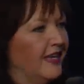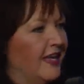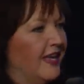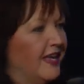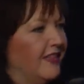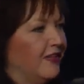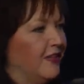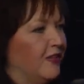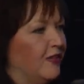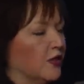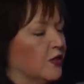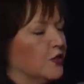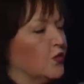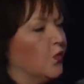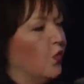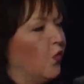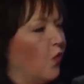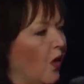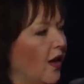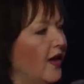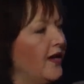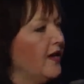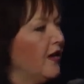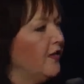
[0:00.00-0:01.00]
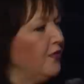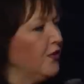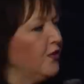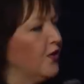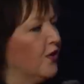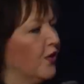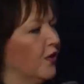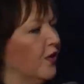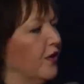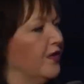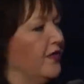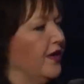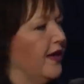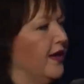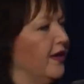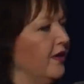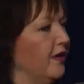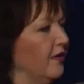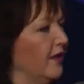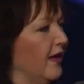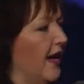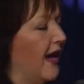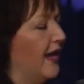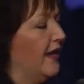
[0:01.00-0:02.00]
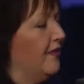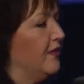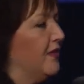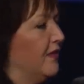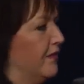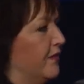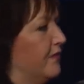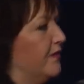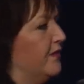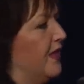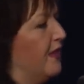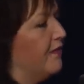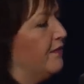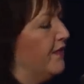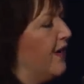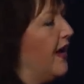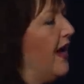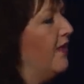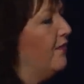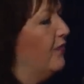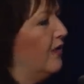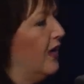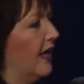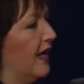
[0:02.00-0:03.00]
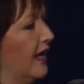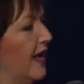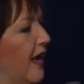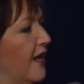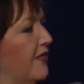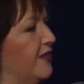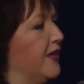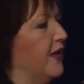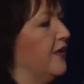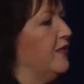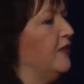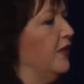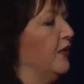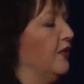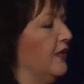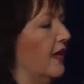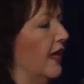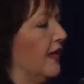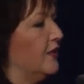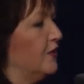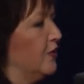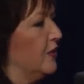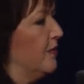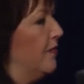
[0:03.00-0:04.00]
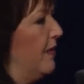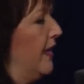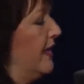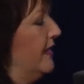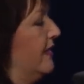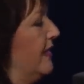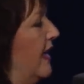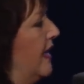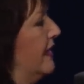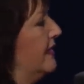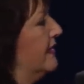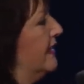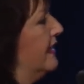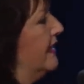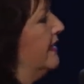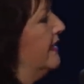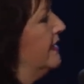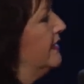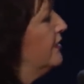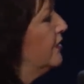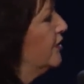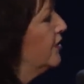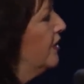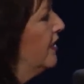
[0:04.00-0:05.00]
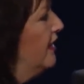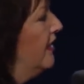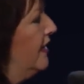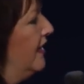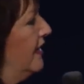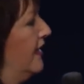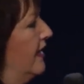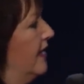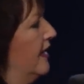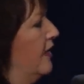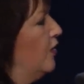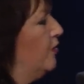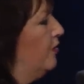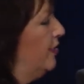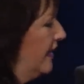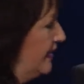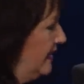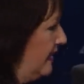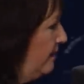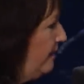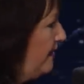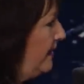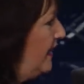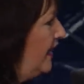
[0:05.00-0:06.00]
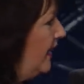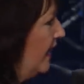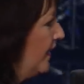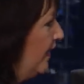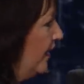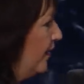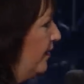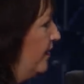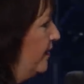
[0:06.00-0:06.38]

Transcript: Then there's one other girl there out of the 5 when I got there that looked like she was about 19-ish, who played the piano.